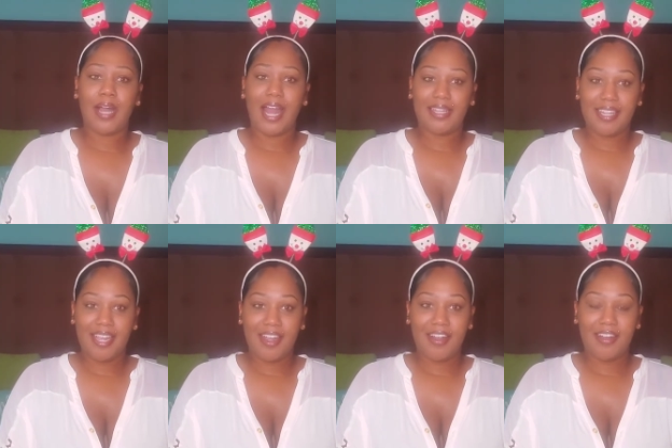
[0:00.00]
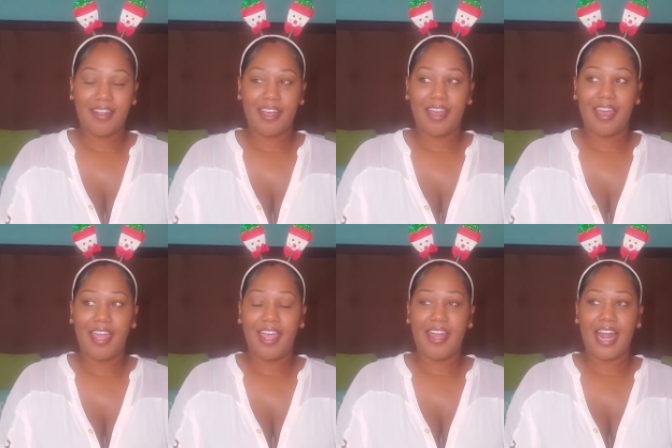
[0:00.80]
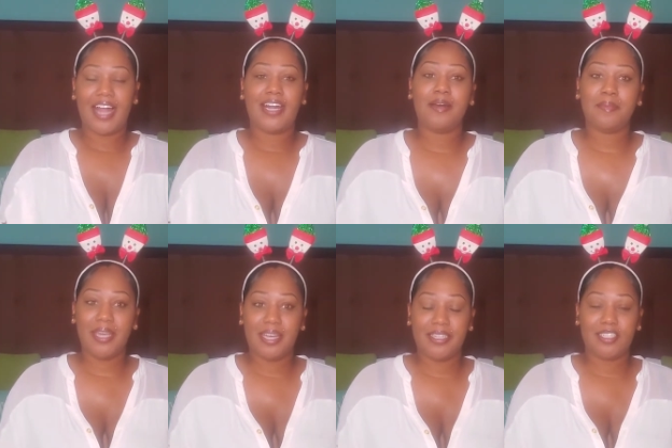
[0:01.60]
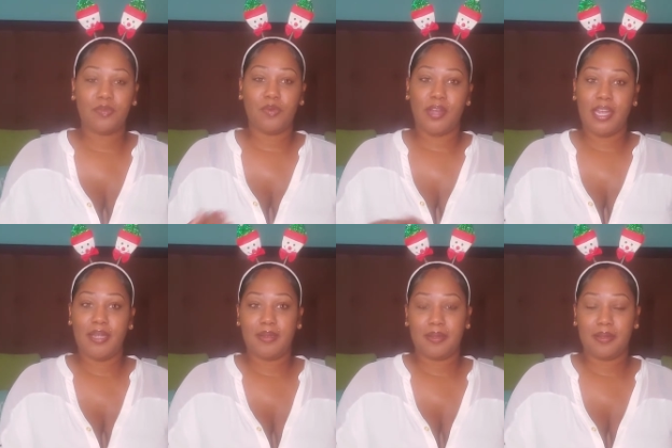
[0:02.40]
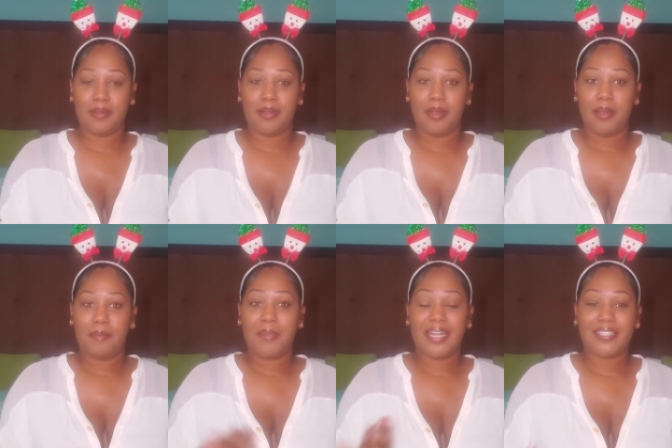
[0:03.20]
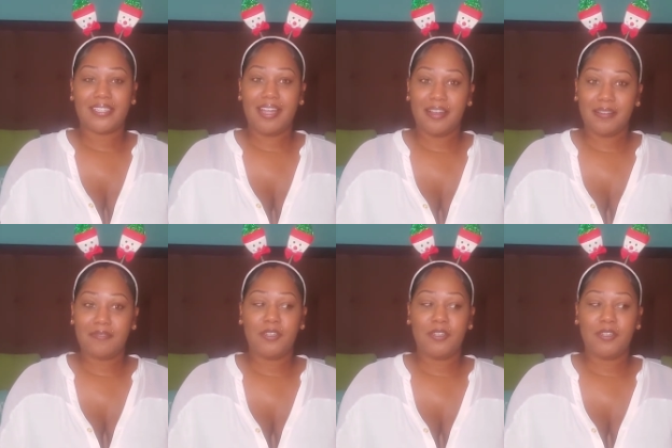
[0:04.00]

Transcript: Got there and I come in to bring my stuff.